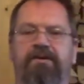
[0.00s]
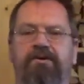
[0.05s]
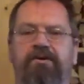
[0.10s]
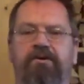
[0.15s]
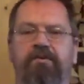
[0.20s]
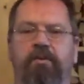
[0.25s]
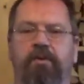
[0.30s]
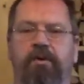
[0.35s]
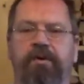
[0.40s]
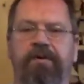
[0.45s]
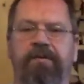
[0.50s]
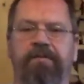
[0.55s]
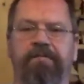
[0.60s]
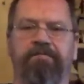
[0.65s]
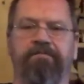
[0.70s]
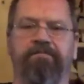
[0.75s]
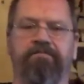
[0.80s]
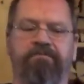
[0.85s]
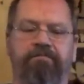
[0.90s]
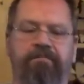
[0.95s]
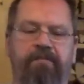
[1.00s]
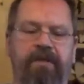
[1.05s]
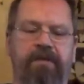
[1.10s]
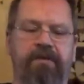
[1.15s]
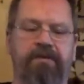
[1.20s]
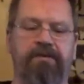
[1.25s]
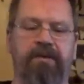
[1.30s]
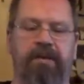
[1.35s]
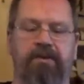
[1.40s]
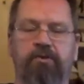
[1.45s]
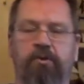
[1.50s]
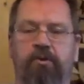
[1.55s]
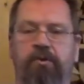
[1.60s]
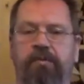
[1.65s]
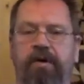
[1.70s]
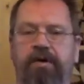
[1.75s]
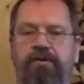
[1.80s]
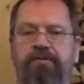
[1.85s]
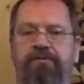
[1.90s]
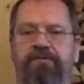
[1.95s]
Good morning. I'll talk
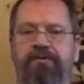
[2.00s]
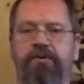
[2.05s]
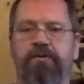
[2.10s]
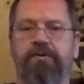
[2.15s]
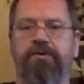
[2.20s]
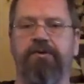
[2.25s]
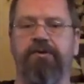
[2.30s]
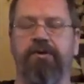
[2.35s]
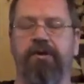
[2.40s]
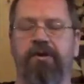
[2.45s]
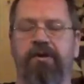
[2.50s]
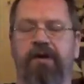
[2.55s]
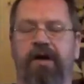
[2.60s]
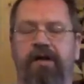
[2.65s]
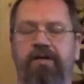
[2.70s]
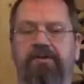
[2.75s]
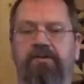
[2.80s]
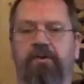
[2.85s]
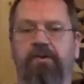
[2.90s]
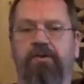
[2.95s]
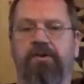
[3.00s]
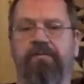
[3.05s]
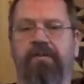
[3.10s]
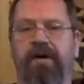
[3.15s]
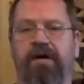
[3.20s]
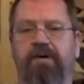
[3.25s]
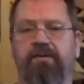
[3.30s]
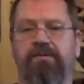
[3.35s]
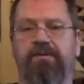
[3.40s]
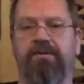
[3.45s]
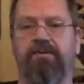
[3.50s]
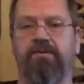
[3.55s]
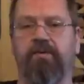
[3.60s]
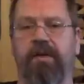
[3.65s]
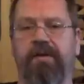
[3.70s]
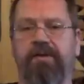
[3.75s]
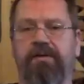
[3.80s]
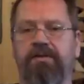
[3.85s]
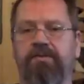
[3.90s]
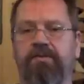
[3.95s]
about the future. I'll talk about
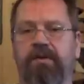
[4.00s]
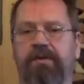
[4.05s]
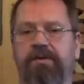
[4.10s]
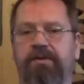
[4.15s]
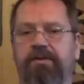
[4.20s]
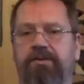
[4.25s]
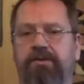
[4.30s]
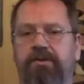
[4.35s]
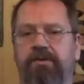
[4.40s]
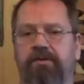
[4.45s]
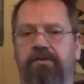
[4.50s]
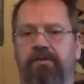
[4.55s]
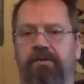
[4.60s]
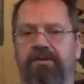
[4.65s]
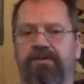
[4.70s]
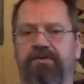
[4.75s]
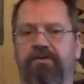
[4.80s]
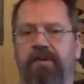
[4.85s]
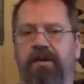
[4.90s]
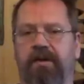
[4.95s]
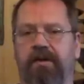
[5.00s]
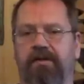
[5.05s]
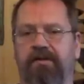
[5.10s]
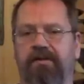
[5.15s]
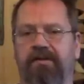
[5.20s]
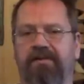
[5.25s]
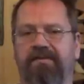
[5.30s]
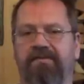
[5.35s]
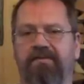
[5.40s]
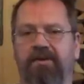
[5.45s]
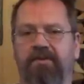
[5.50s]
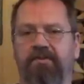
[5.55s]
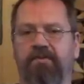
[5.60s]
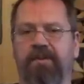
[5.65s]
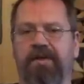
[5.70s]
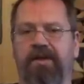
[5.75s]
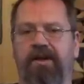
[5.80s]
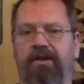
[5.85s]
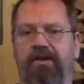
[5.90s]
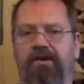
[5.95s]
2022 as well, what
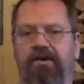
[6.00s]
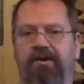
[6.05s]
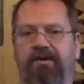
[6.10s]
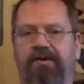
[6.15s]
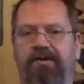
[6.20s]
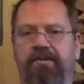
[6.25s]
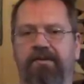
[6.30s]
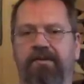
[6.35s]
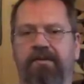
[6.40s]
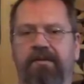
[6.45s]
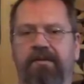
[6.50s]
we learned.